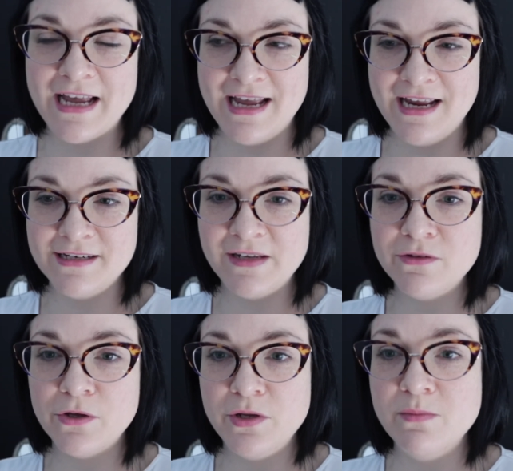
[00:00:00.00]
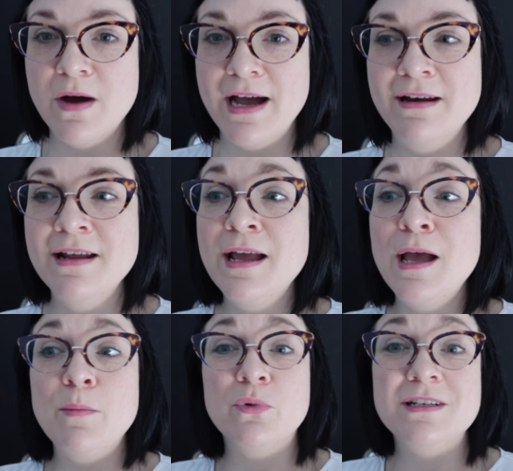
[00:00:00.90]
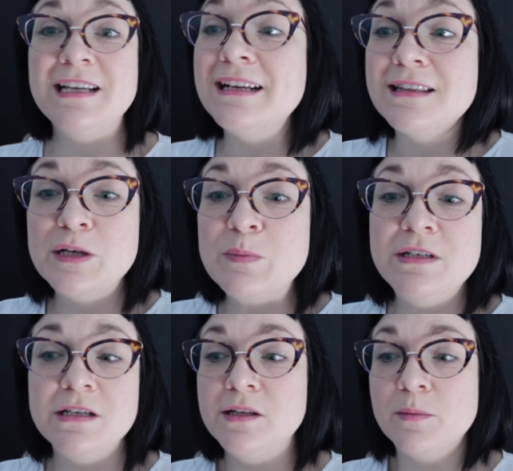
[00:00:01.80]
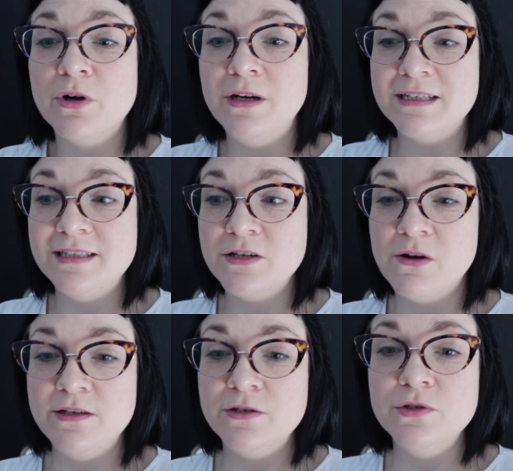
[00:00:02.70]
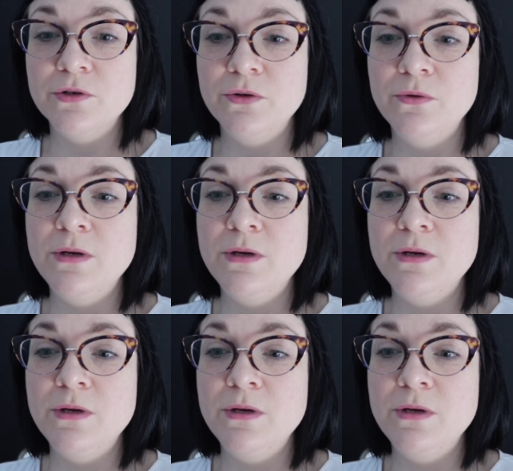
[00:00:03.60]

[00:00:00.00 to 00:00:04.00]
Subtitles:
And even though you might predict that a particular product is going to do,